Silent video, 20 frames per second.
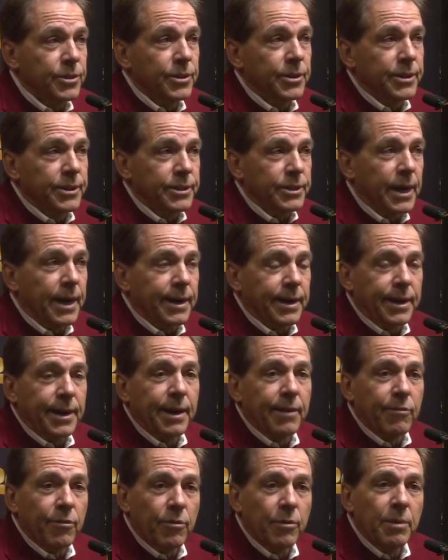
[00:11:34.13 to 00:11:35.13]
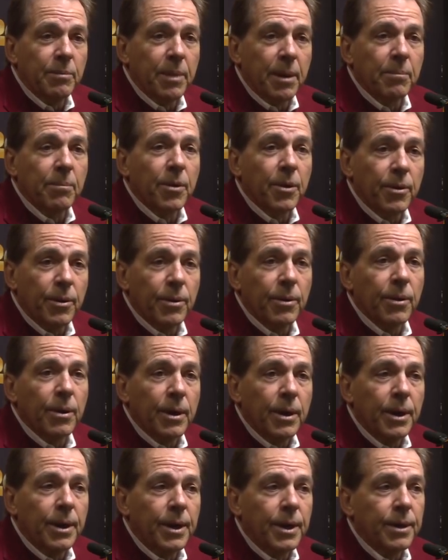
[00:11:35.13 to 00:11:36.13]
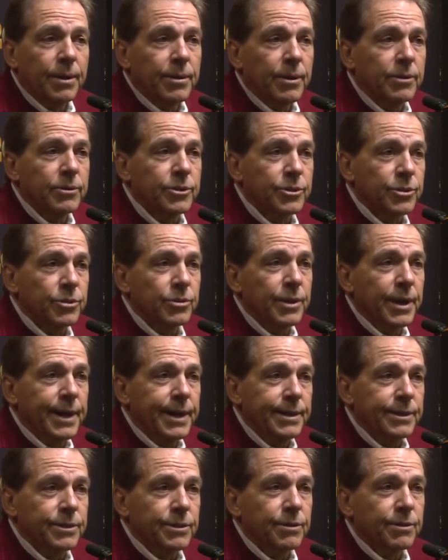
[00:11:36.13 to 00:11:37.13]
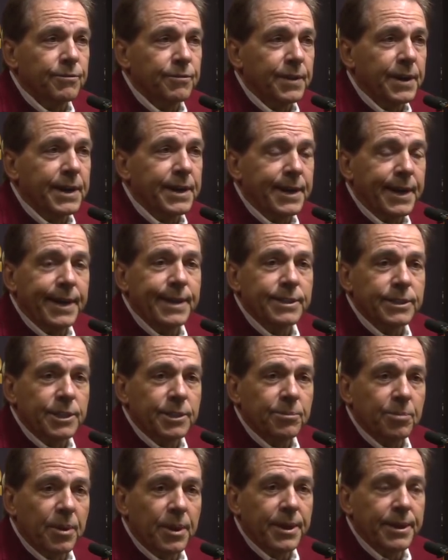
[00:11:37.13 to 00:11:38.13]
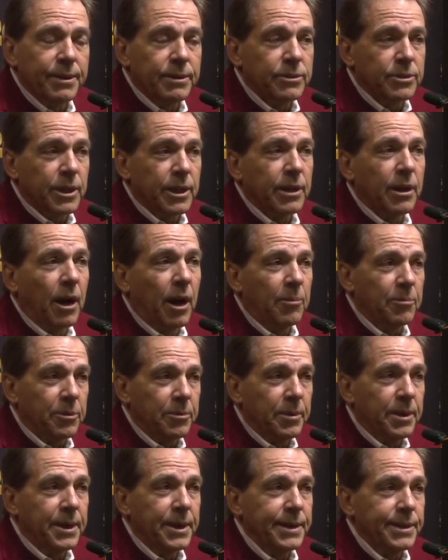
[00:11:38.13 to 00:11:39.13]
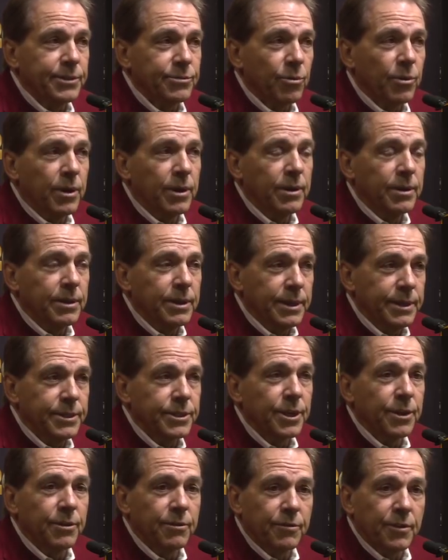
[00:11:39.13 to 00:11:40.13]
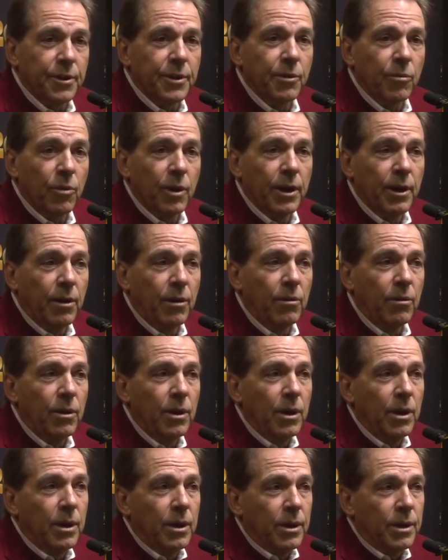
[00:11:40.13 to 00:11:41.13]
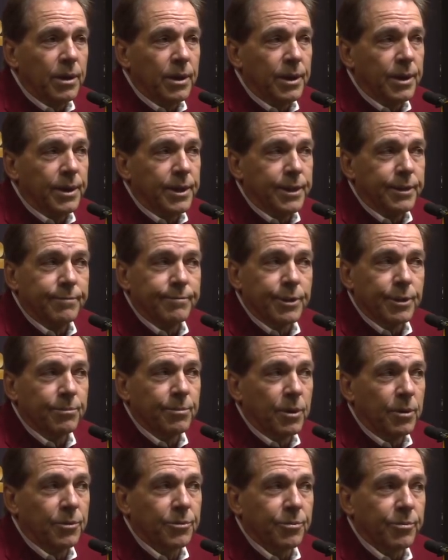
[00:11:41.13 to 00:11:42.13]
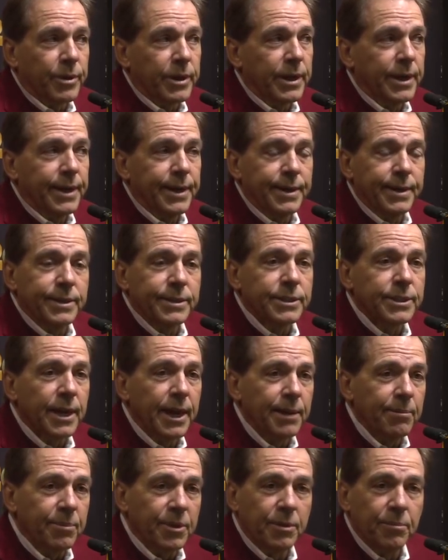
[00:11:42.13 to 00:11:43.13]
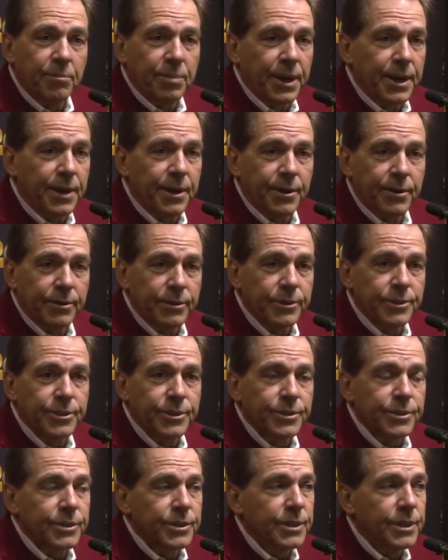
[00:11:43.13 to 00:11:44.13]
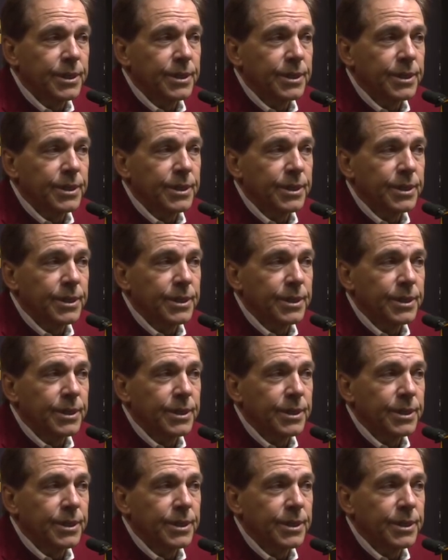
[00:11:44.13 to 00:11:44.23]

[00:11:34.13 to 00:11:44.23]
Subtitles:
good as I can ever remember. Those two guys are fantastic players. They complement each other very well. They're both relentless type competitors.